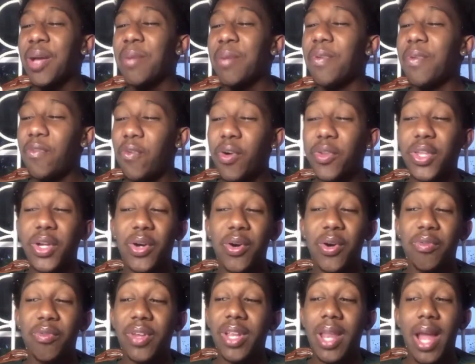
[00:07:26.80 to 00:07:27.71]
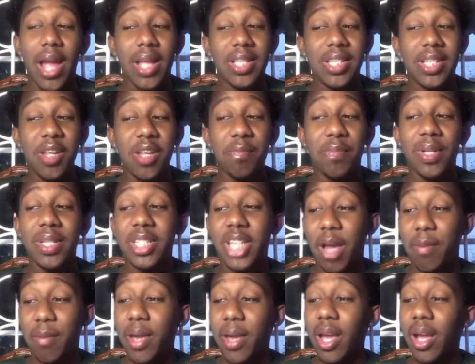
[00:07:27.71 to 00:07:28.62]
Before the COVID-19
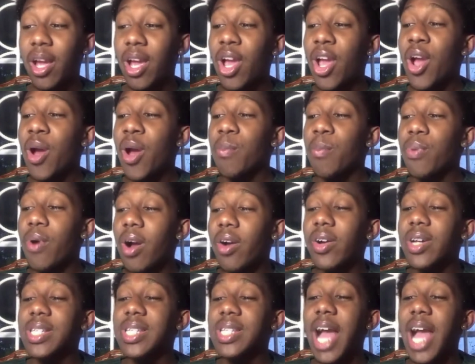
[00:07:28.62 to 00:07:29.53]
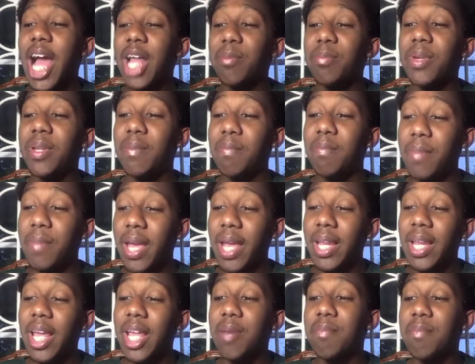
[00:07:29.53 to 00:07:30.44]
pandemic, progress had been
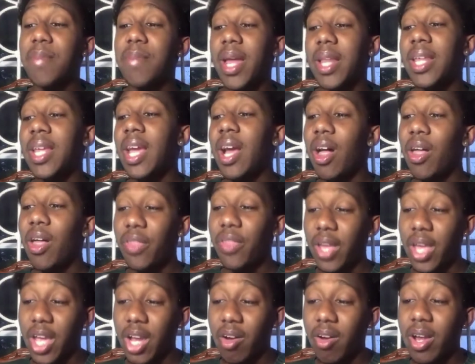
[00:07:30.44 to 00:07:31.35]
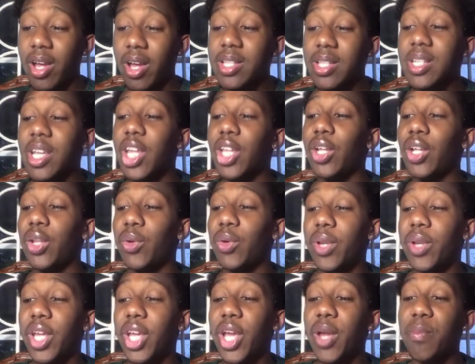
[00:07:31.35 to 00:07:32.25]
made in many health areas,
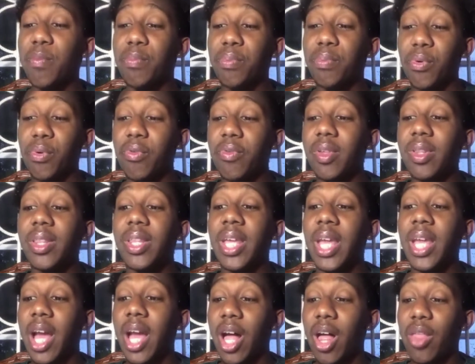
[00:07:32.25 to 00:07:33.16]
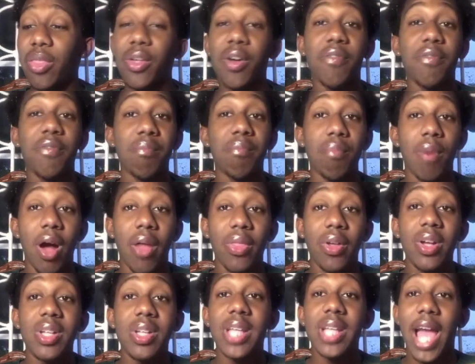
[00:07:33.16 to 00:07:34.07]
including improving the health of
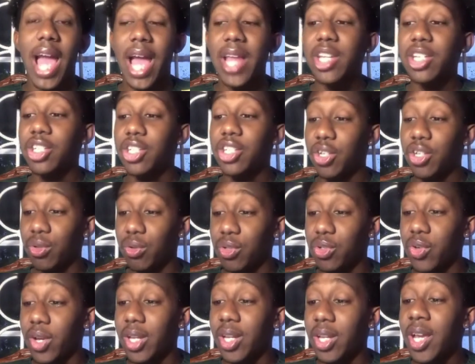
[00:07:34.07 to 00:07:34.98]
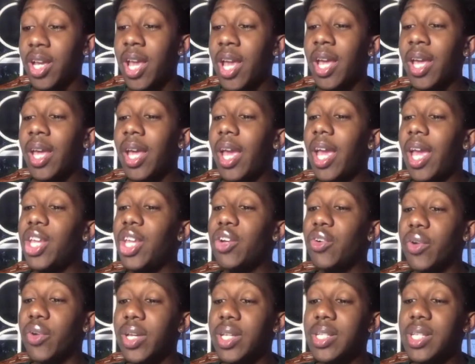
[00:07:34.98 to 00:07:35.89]
mothers and children,
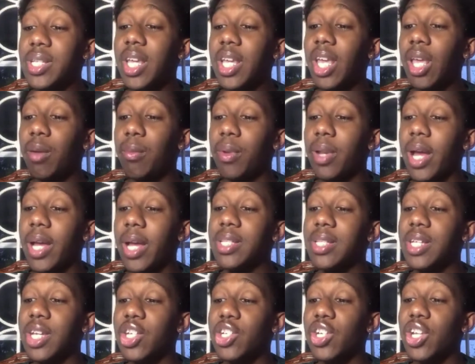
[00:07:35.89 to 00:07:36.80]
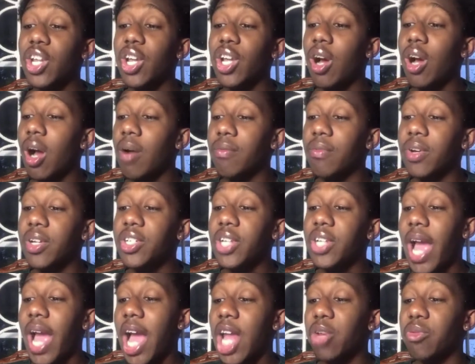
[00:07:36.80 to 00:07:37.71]
increasing immunization coverage,
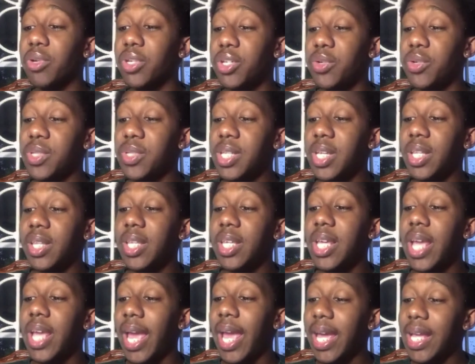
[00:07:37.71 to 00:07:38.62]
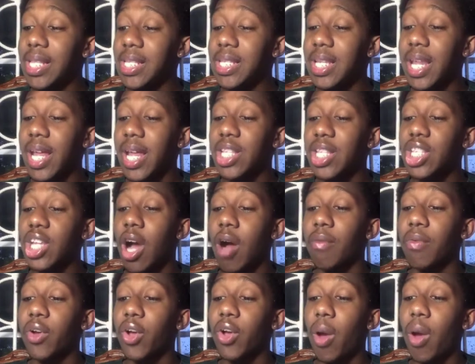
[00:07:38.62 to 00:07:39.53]
and reducing the incidence
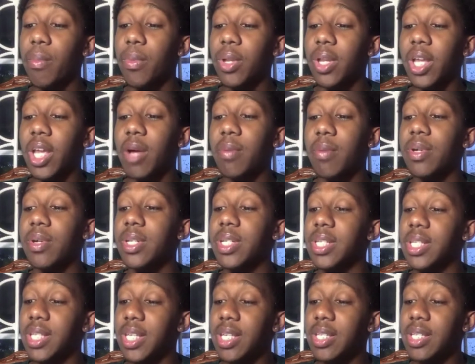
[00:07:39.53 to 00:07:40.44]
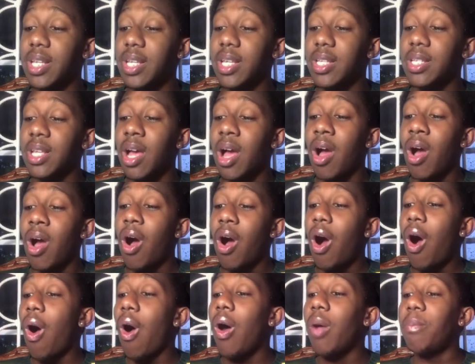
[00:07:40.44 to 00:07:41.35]
of communicable diseases,
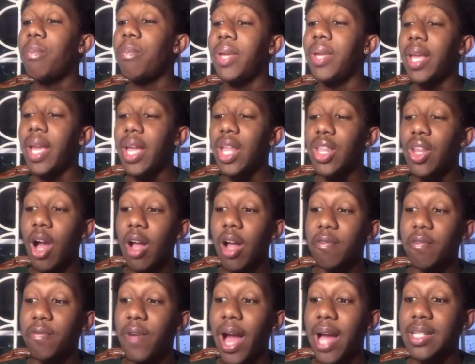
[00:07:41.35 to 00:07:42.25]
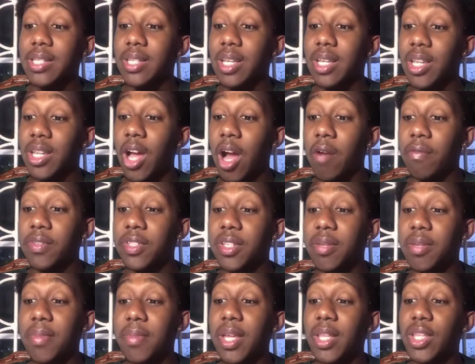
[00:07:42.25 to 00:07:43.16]
albeit not fast enough
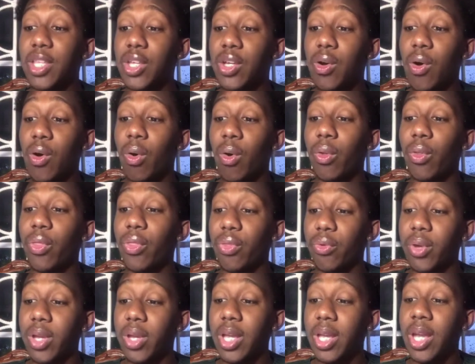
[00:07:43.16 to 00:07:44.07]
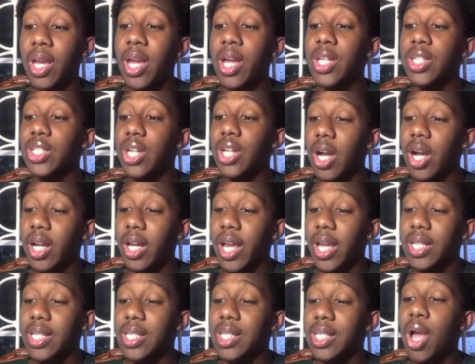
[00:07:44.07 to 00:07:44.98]
to meet the Goal 3
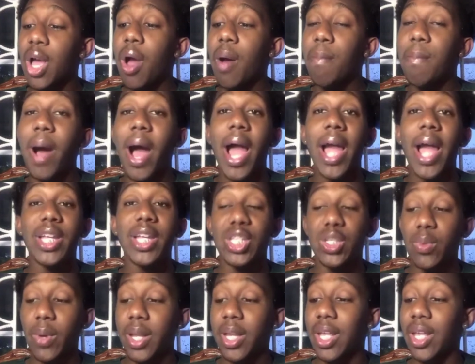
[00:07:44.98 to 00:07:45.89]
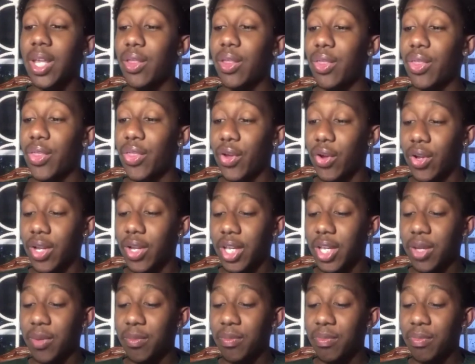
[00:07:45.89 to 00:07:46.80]
targets by
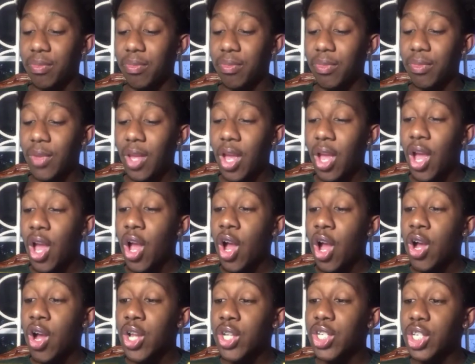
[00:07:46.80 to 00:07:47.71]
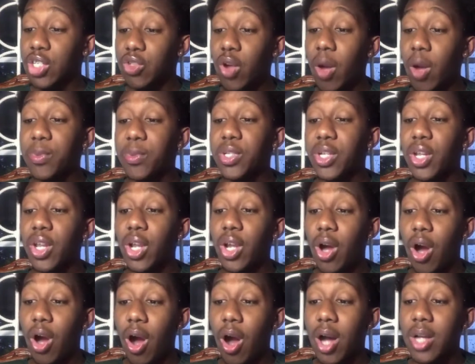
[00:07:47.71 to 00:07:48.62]
2030. Disruption
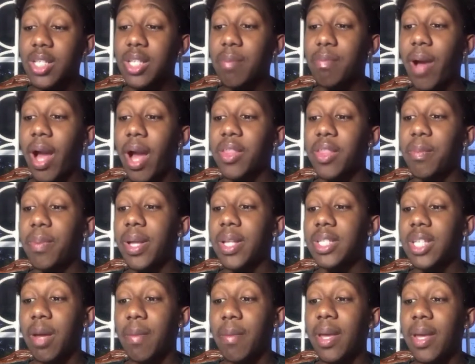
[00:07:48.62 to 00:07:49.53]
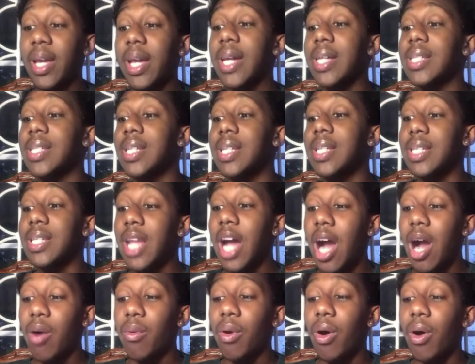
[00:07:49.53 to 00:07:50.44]
caused by the pandemic has
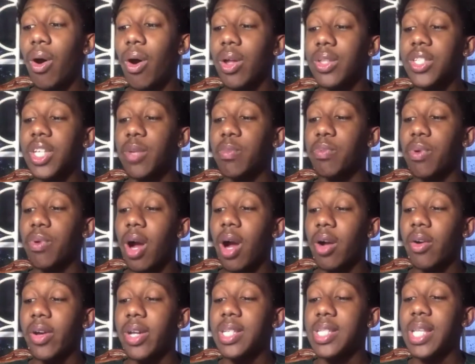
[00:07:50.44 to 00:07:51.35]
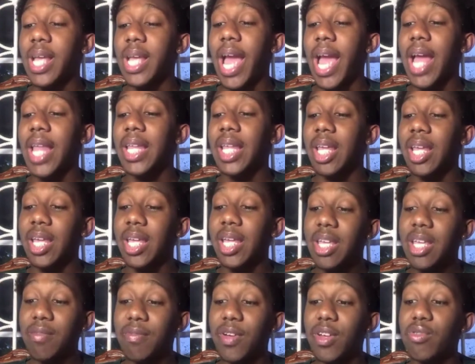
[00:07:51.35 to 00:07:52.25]
now halted progress and
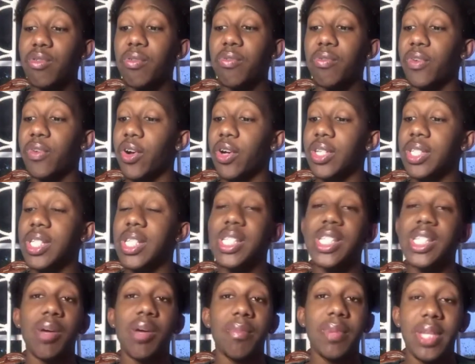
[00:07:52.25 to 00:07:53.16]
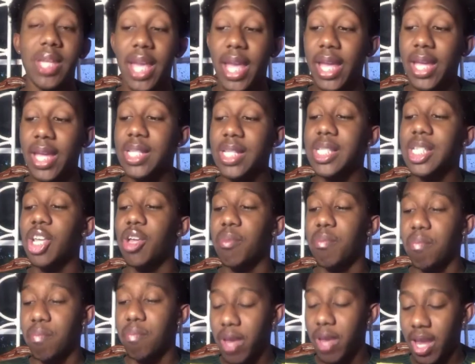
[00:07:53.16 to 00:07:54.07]
even reversed some gains
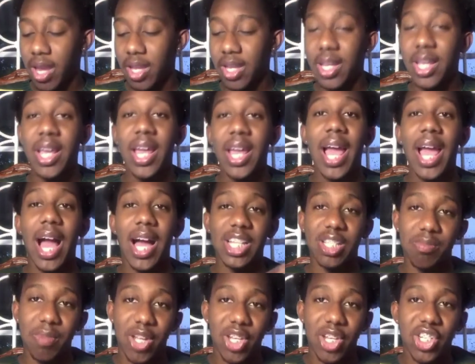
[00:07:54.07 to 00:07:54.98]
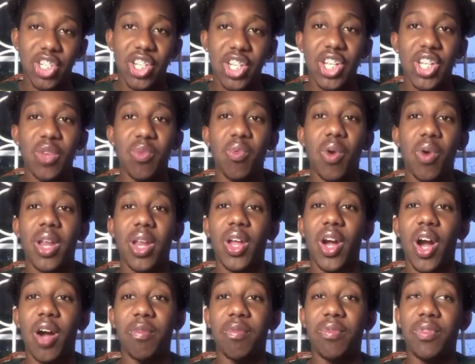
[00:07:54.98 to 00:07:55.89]
made, as mentioned in one
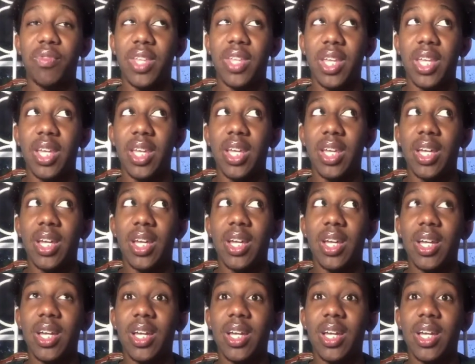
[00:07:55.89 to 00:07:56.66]
of the